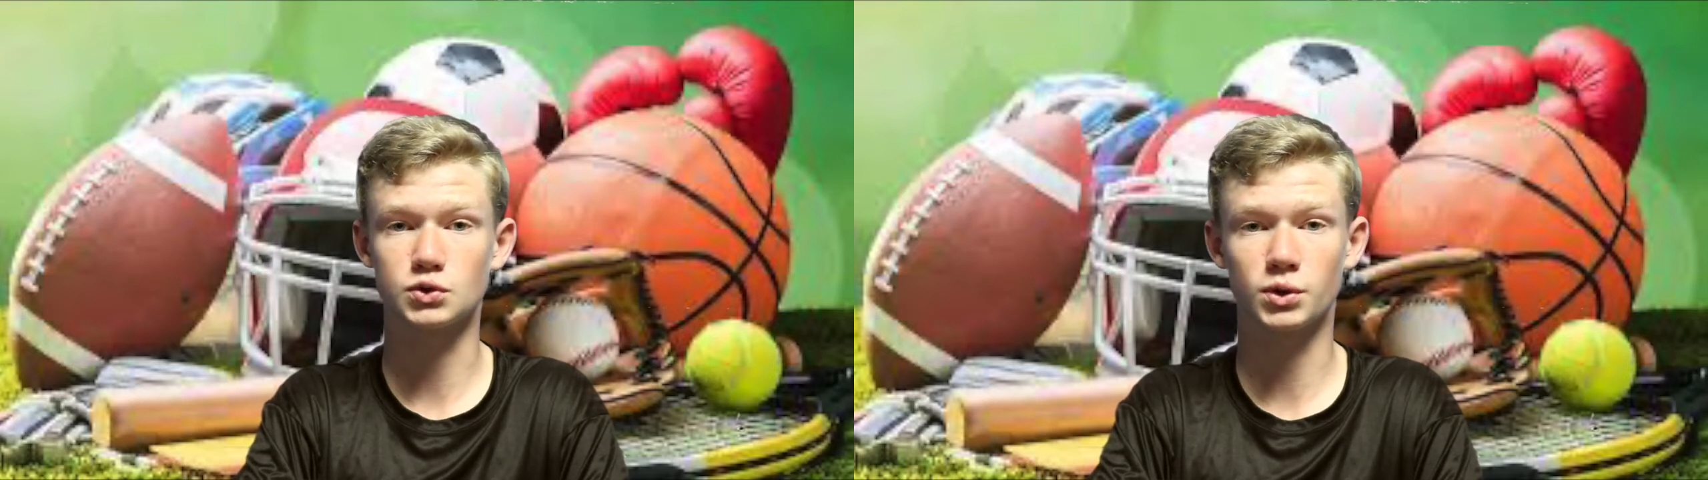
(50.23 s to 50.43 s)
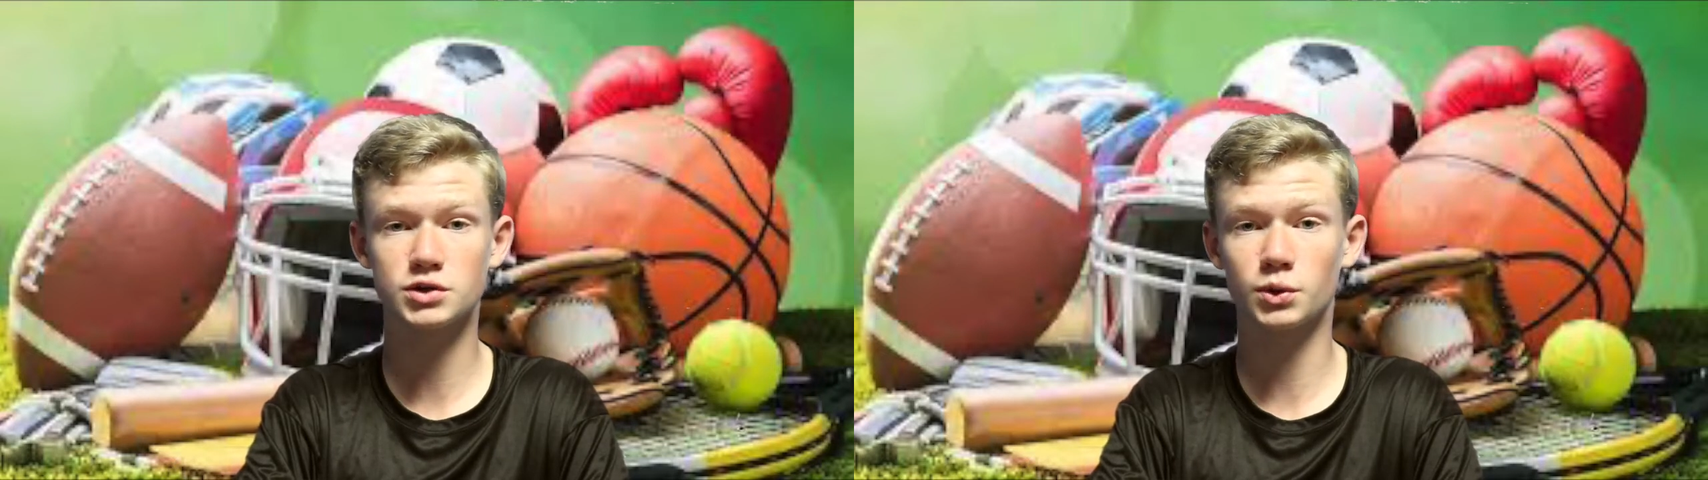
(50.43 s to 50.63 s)

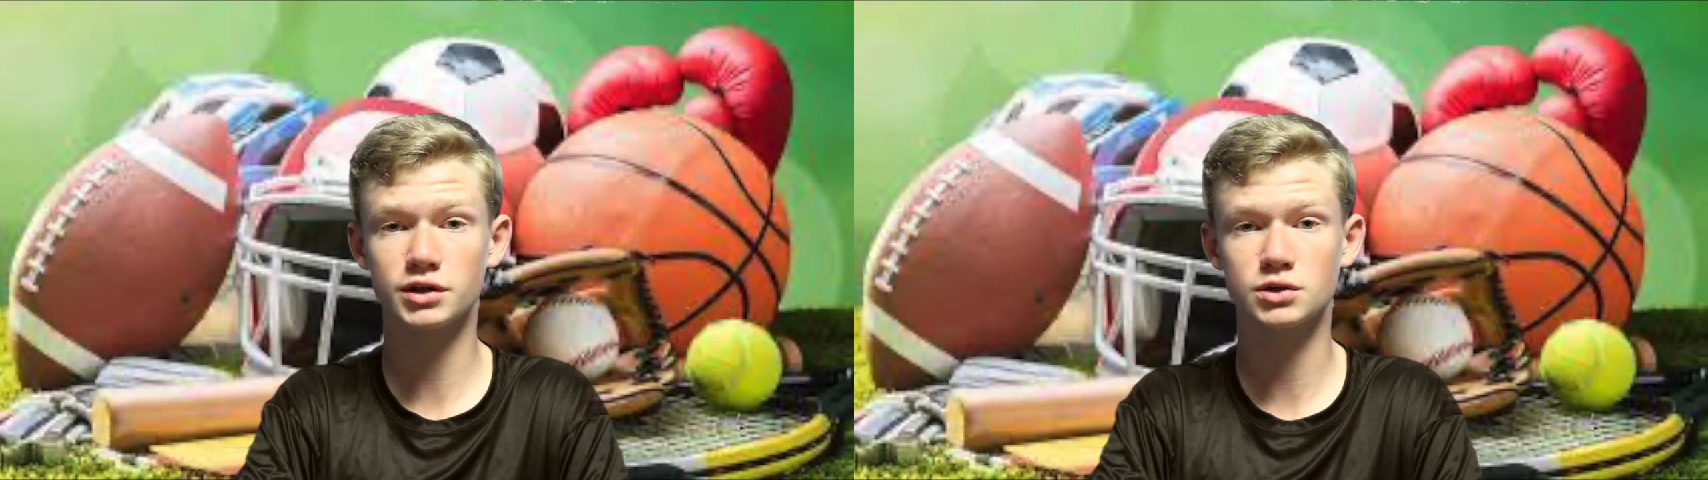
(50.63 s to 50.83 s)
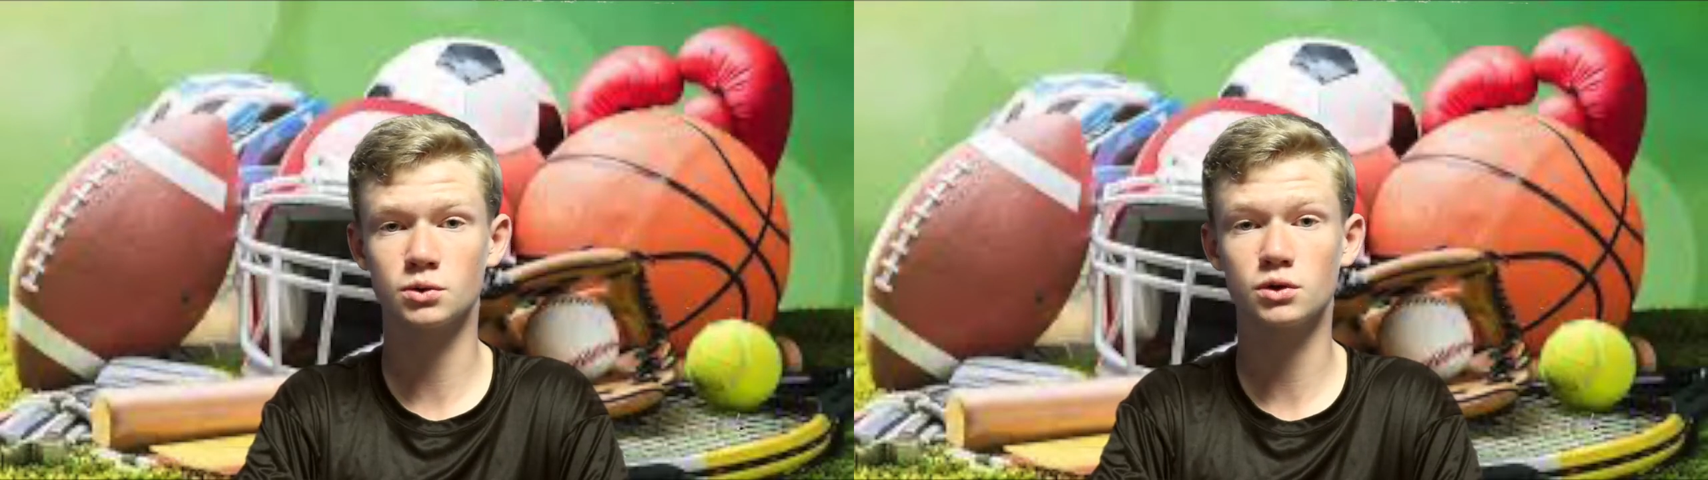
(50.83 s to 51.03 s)

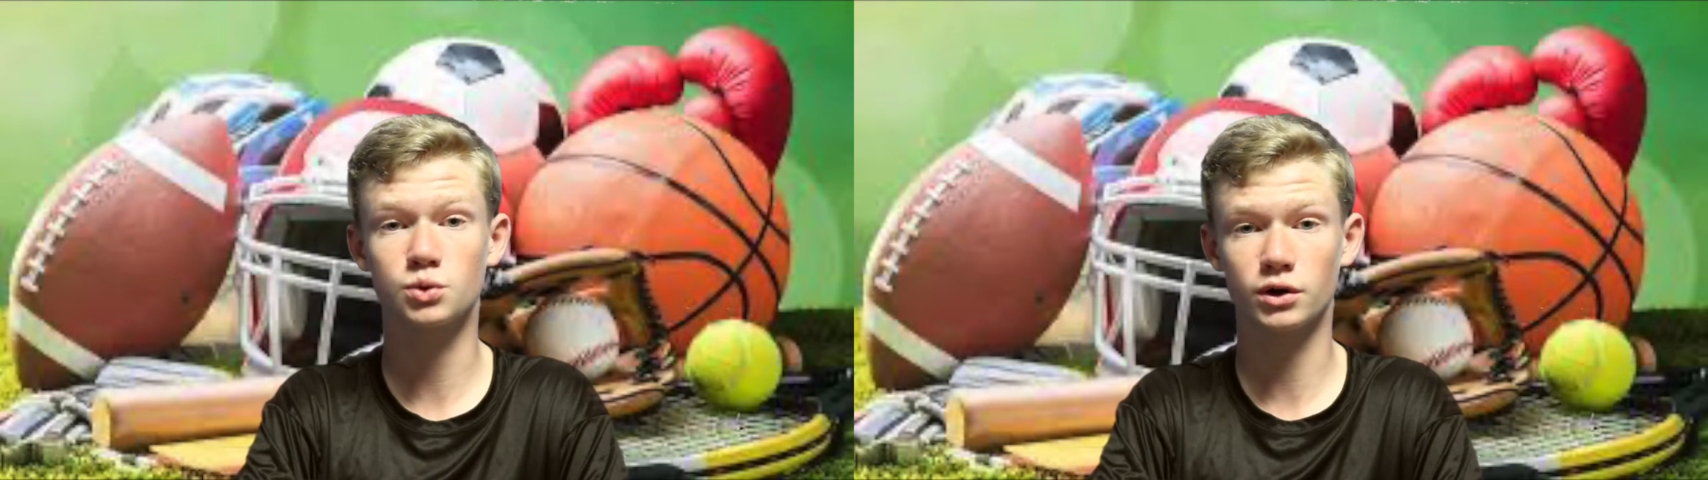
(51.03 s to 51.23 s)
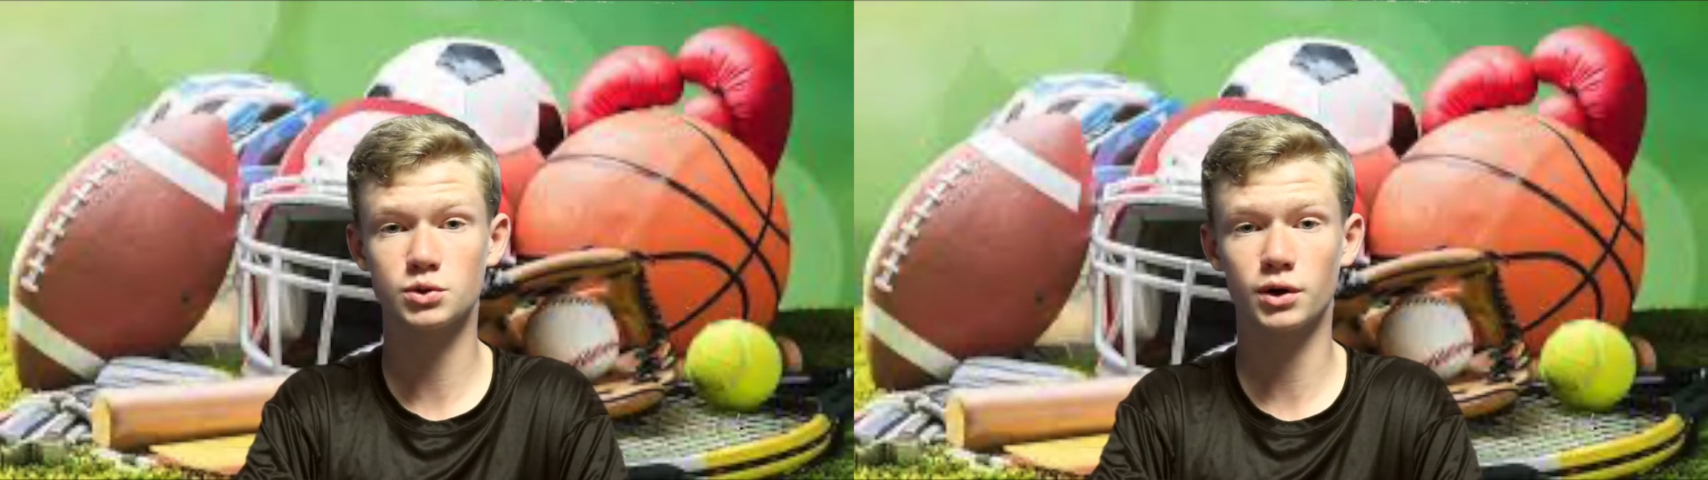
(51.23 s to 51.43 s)

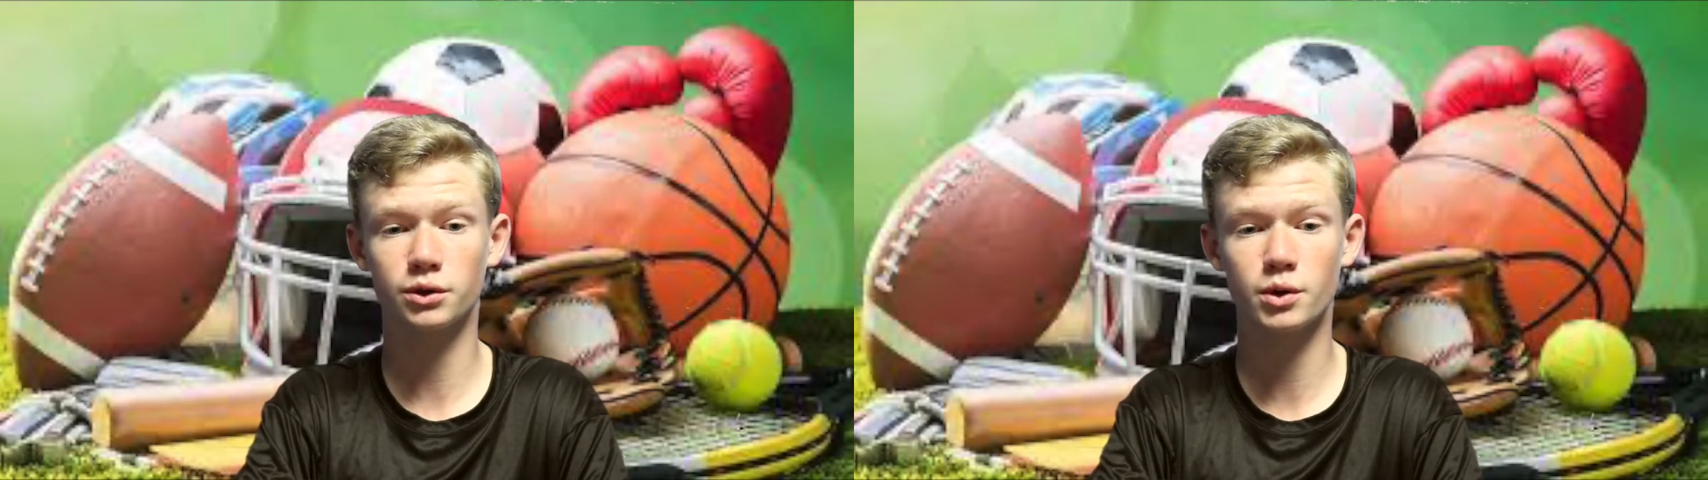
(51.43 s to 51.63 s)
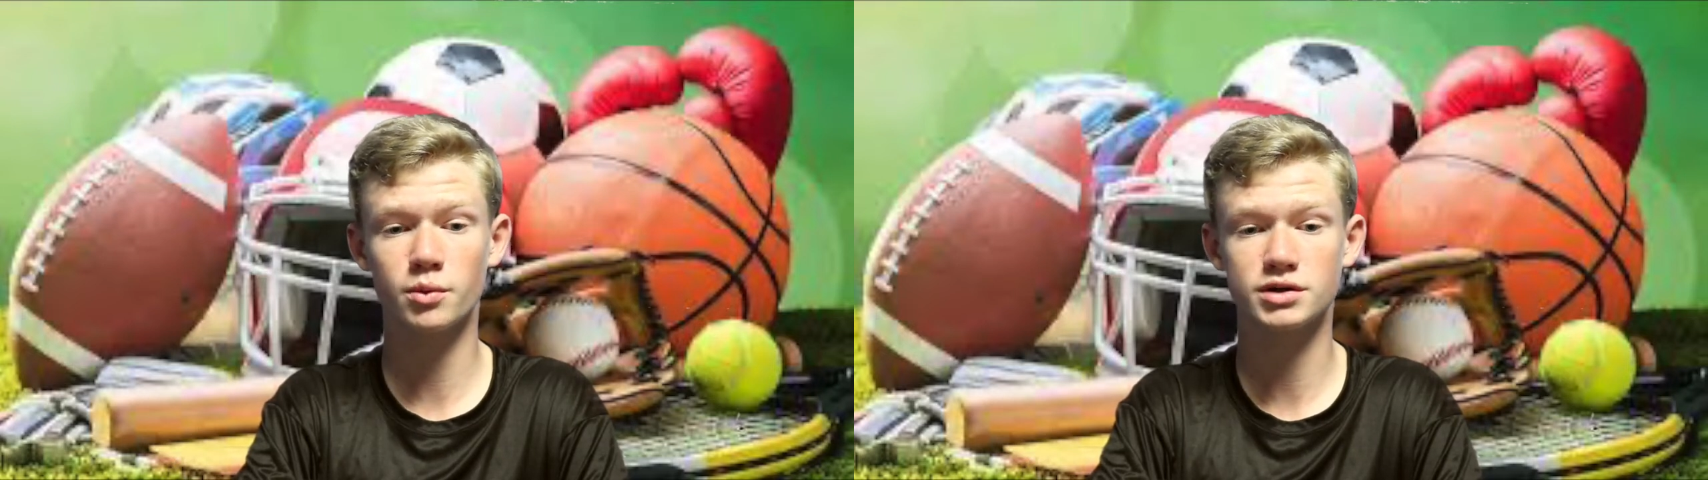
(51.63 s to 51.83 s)

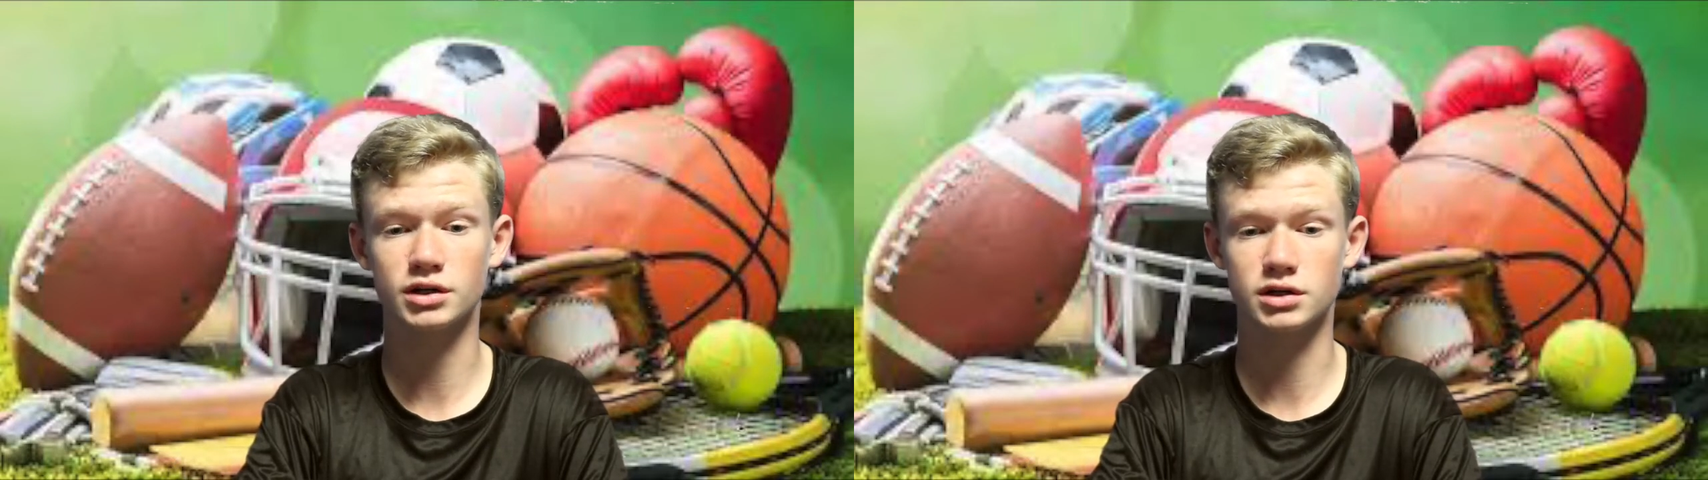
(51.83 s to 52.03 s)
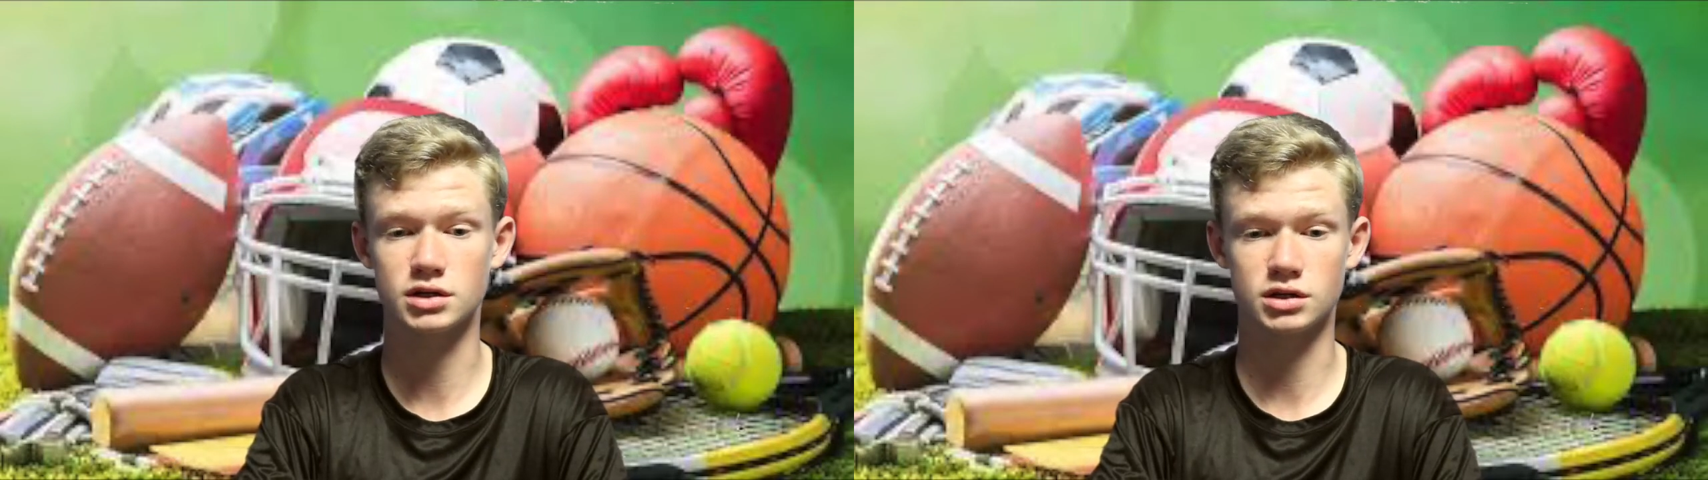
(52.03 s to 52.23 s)
2022-2023
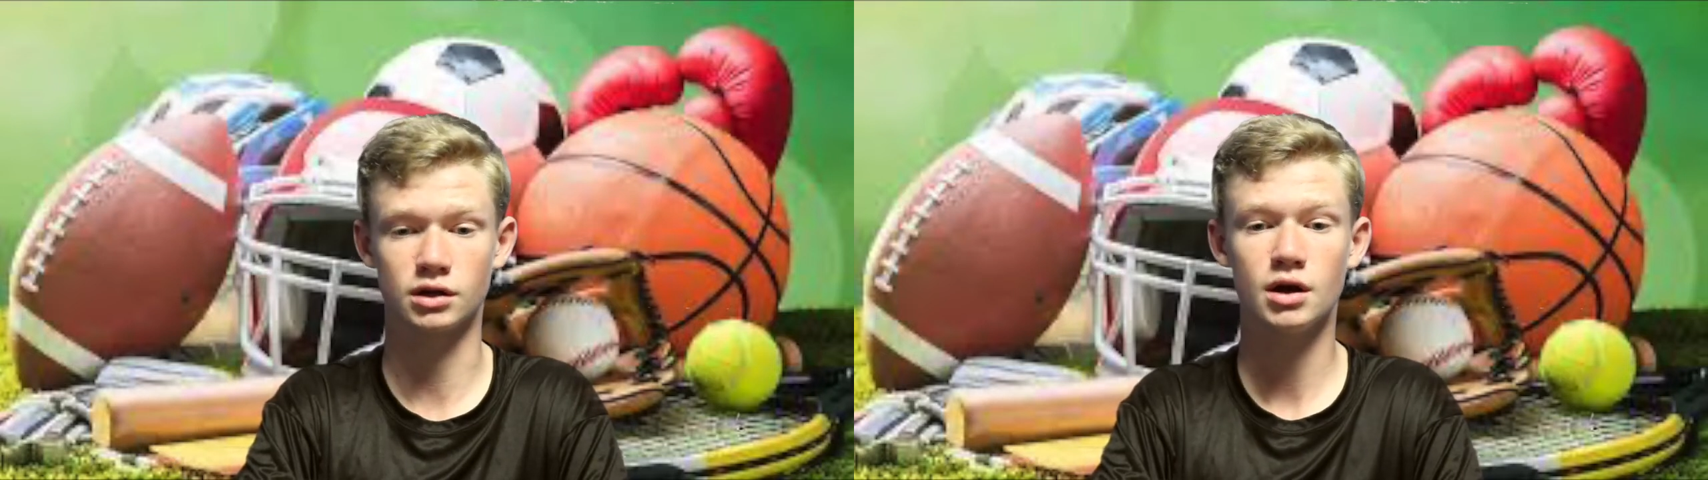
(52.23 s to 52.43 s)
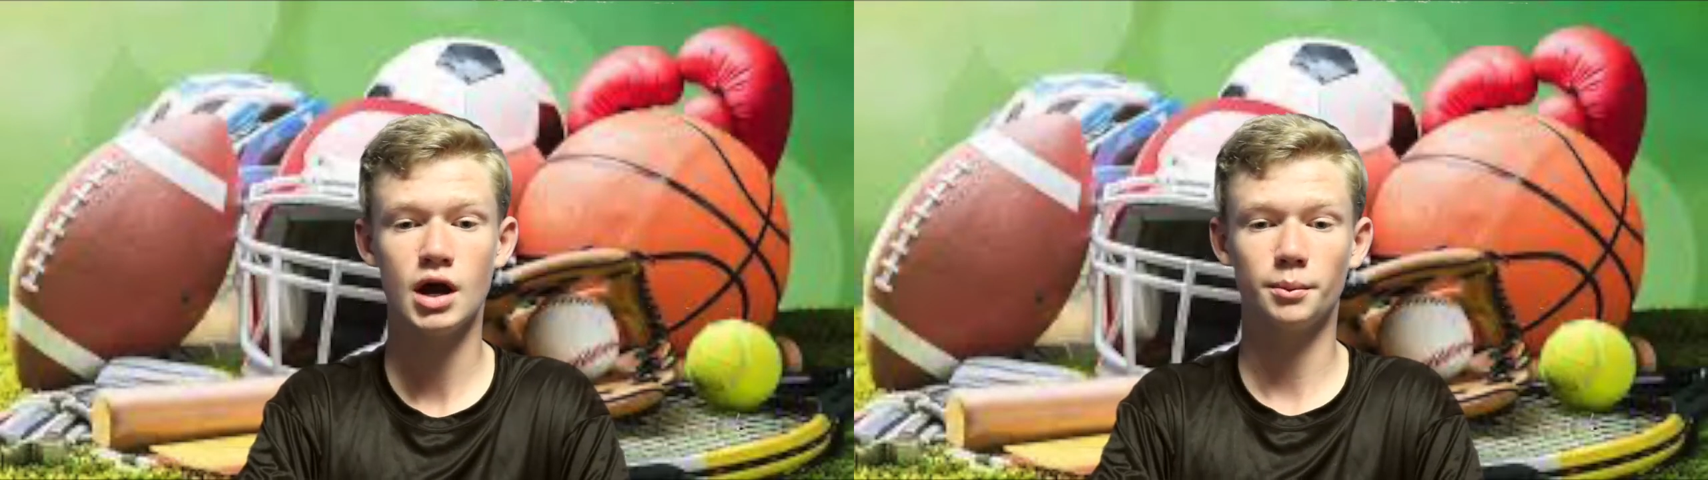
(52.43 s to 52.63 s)
wrestling season,